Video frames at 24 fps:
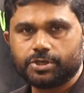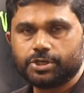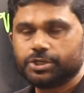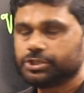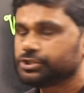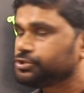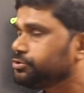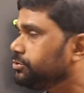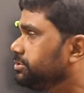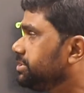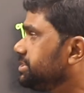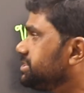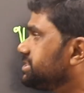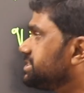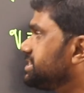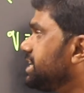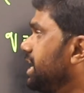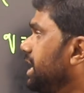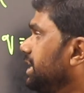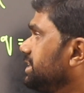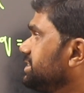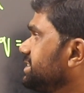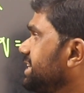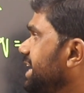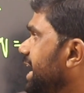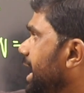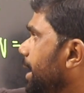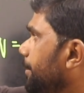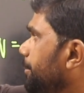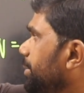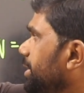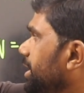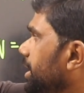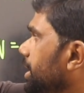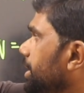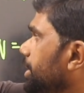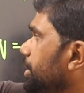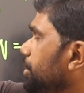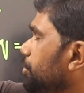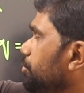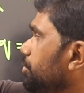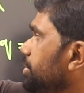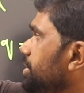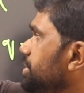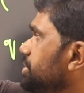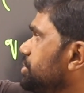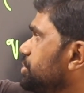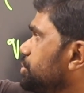So this charge capital
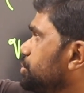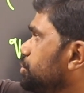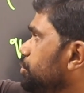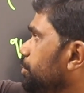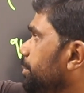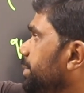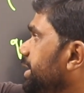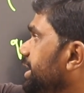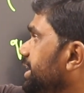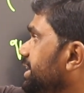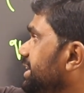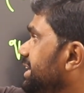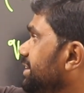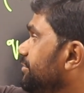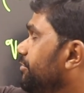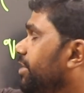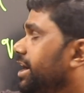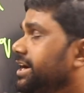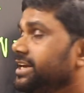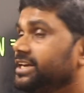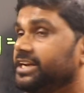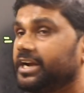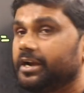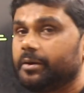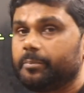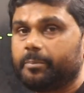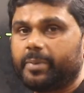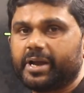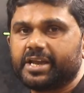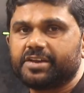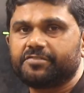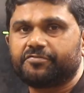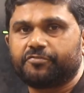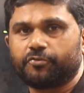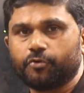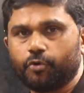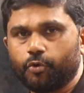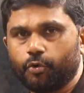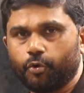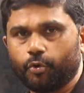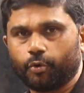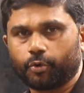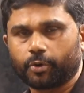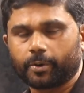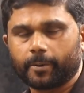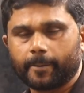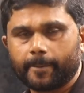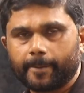Q is to be divided by
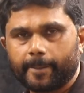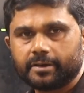4.